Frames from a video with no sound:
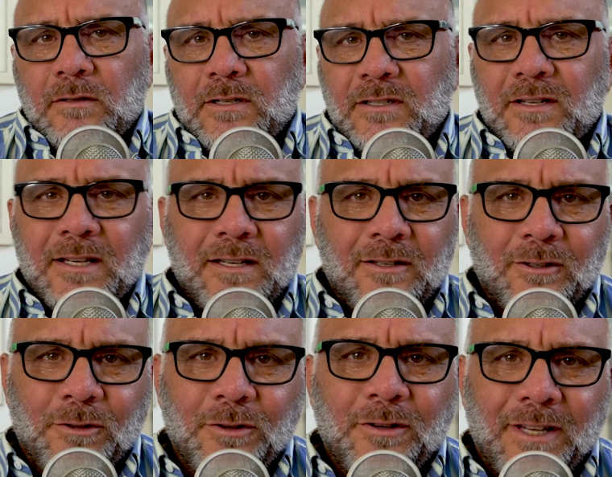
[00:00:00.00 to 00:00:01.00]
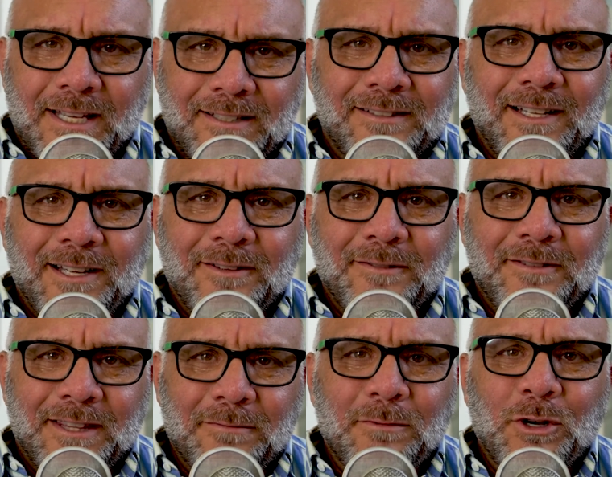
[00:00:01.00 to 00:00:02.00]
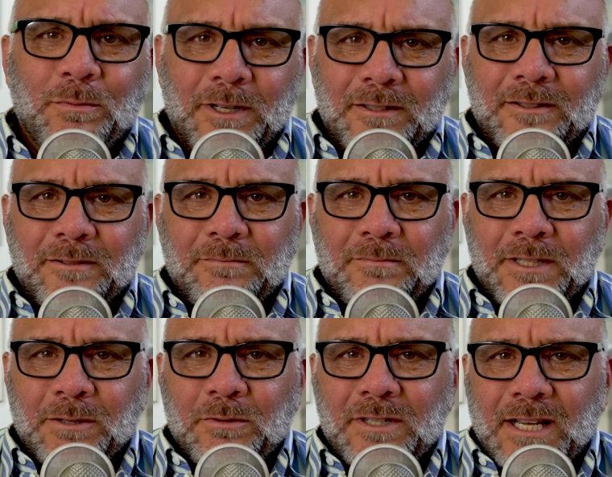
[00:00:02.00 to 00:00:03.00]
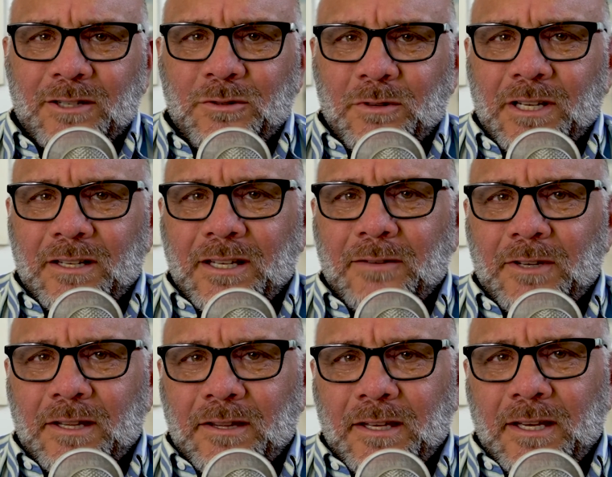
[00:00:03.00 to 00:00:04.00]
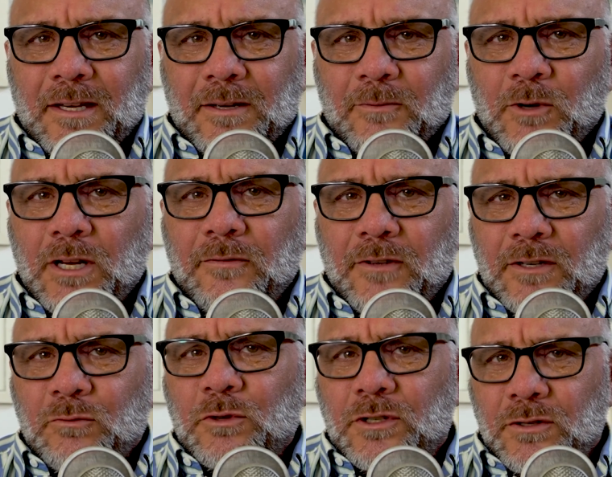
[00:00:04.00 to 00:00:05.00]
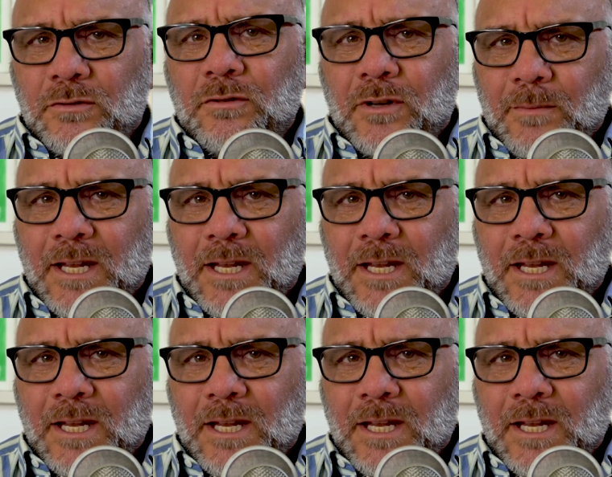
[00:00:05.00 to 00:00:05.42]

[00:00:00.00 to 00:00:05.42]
just didn't look like love at the moment, but it was actually a loving thing? What if it was true? I